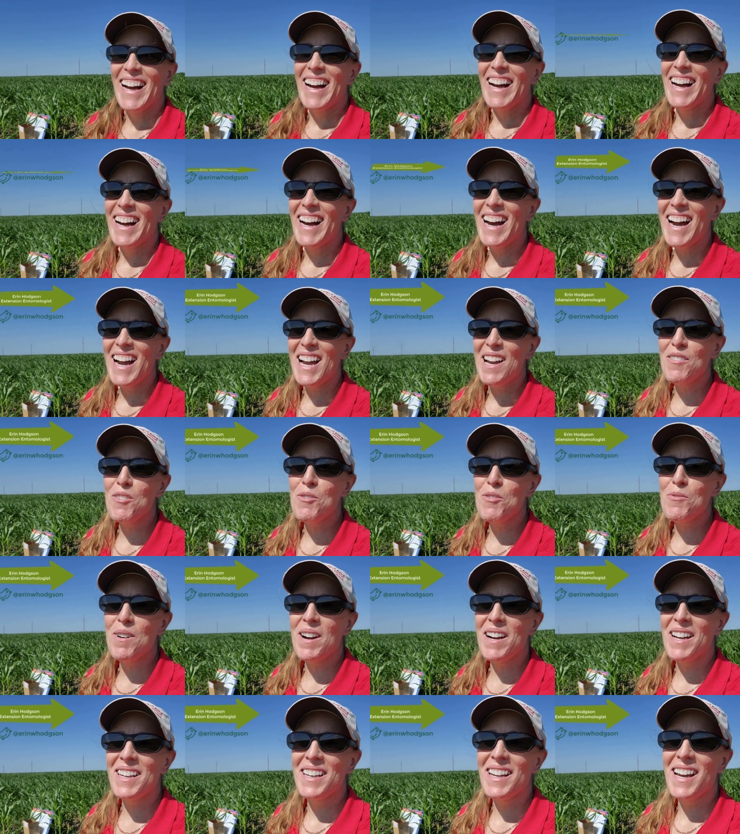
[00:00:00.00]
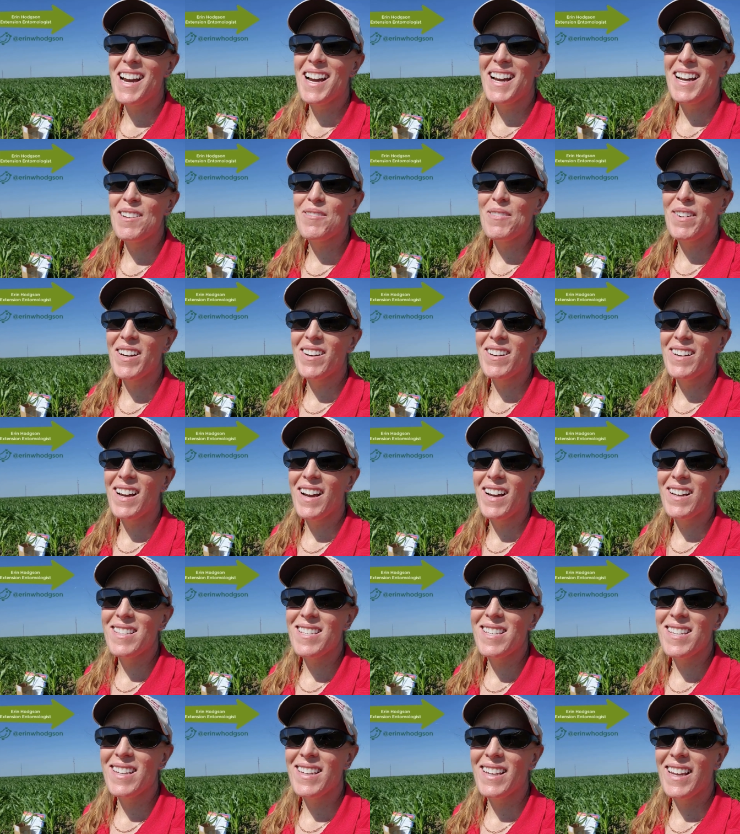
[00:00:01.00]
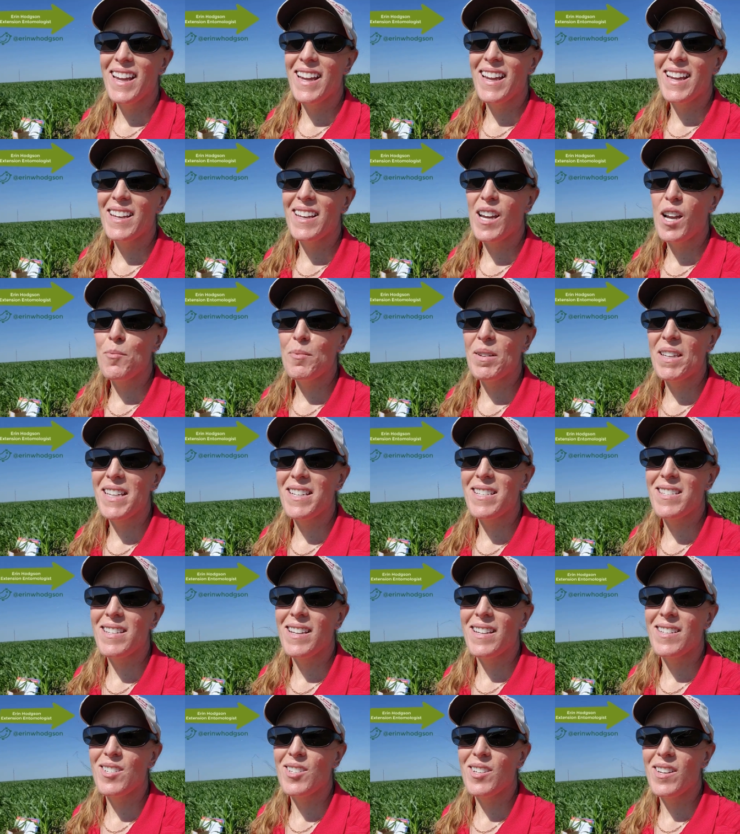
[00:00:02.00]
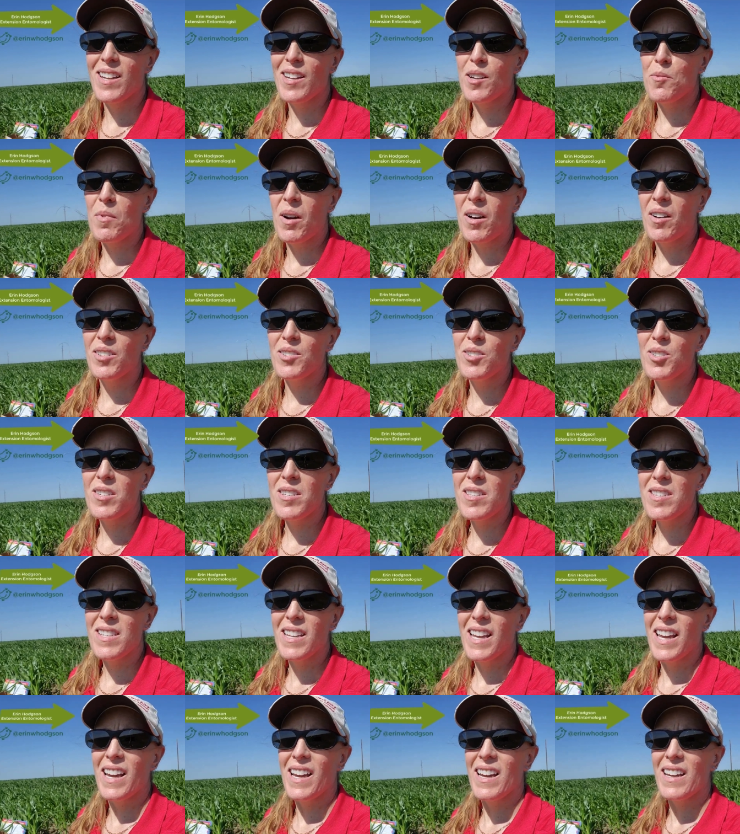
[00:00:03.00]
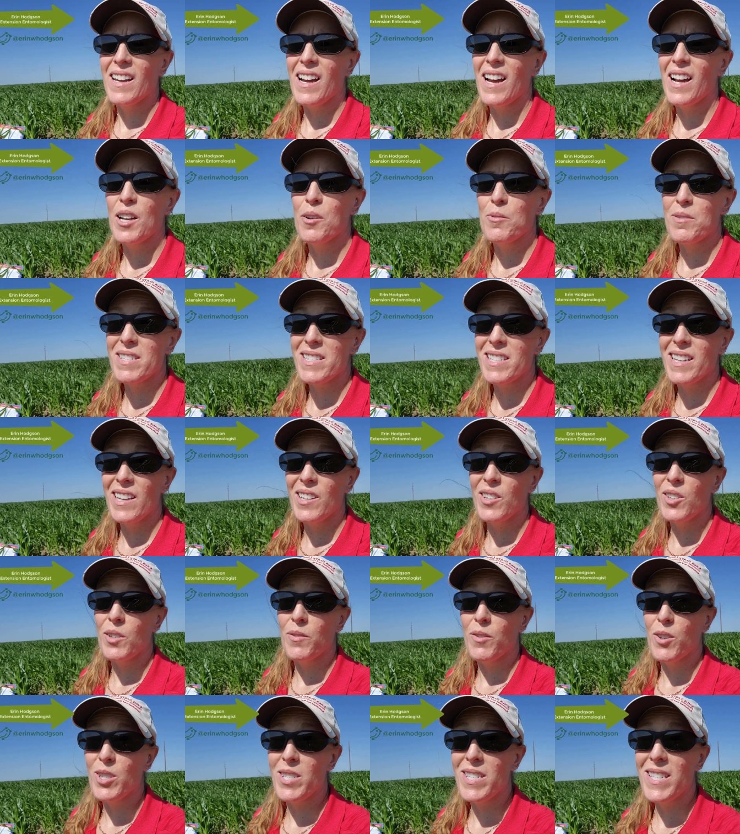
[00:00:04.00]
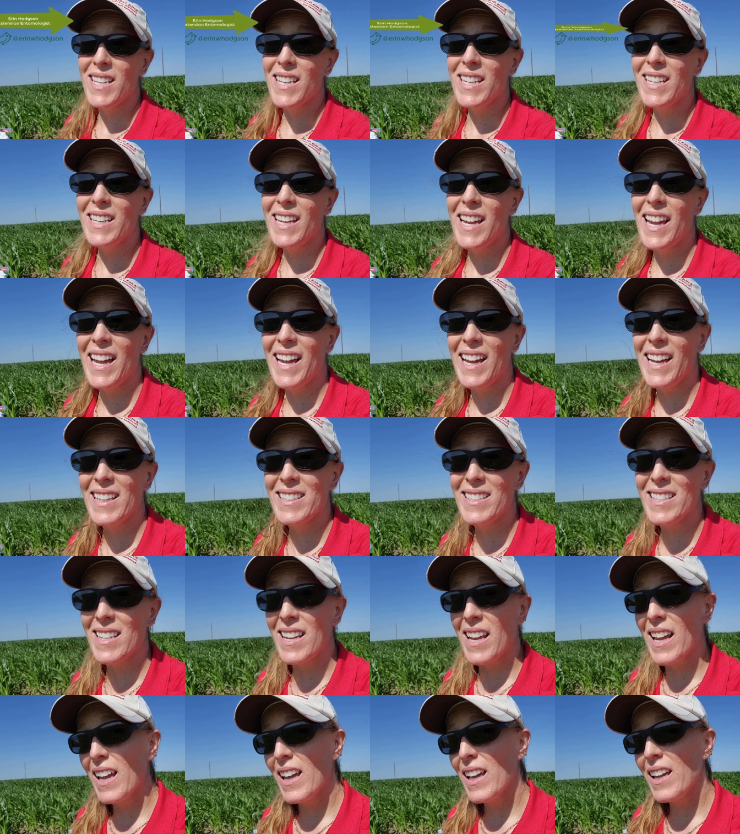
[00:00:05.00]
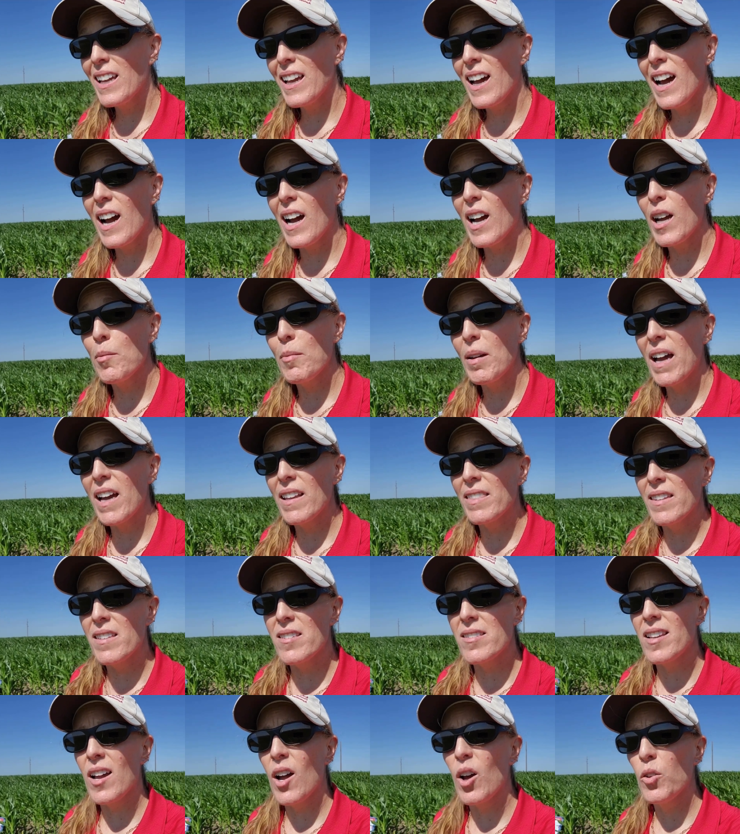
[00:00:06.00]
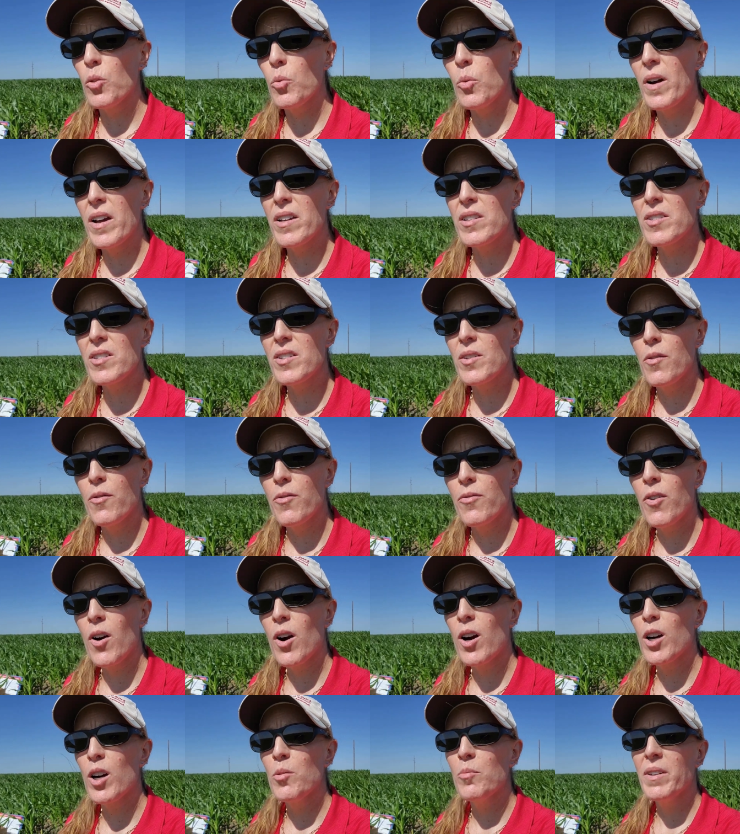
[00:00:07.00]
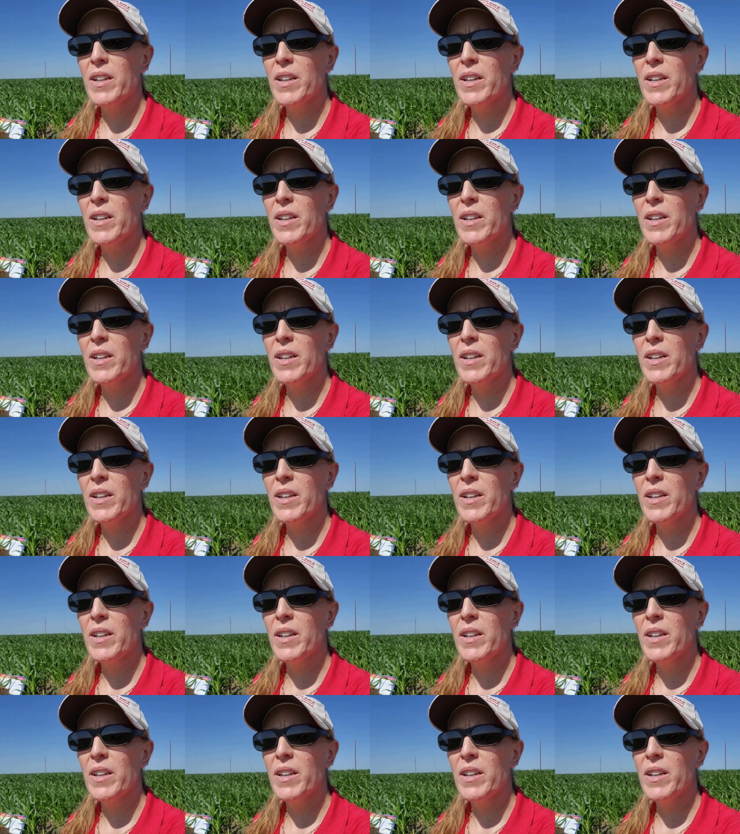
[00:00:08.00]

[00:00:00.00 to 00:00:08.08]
Uh, hi everyone, I'm Erin Hodgson and I'm an extension entomologist at Iowa State University, and today I'm at the Southwest Farm